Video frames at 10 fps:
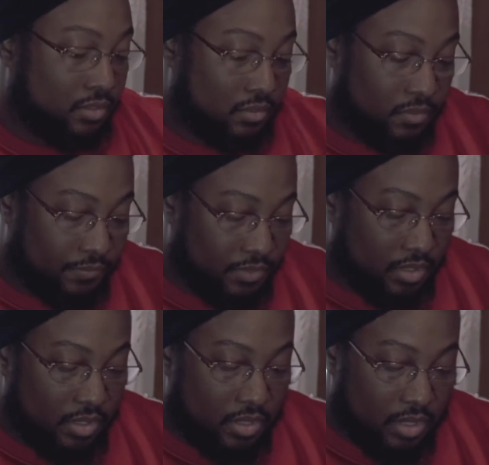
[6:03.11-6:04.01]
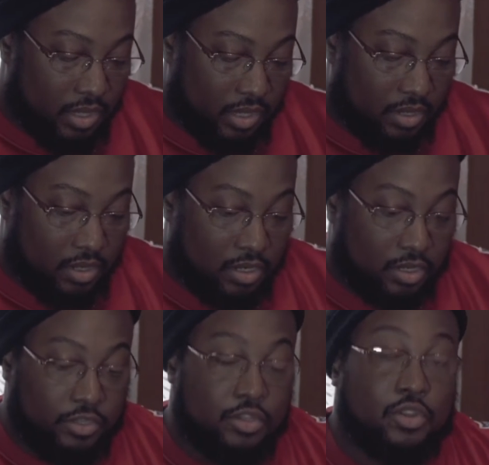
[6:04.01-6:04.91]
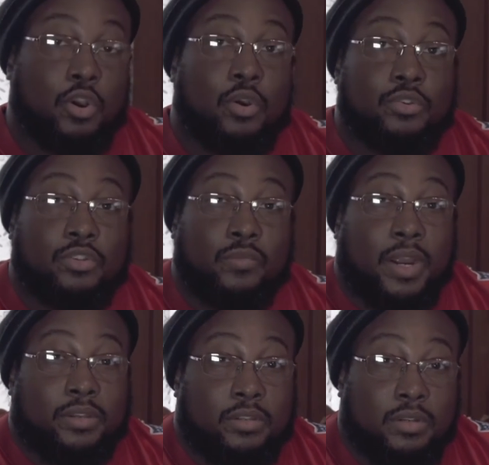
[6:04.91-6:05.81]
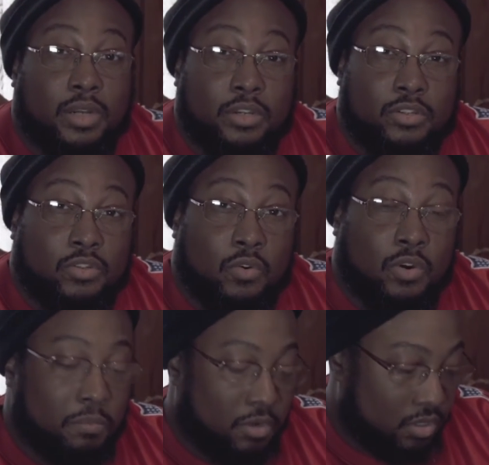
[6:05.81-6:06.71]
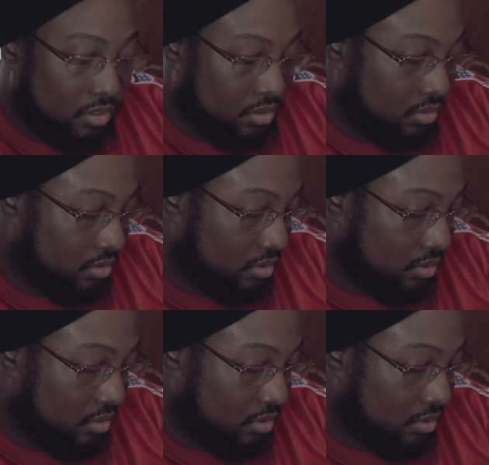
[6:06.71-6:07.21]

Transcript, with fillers: Lou, and you can go Director_Mal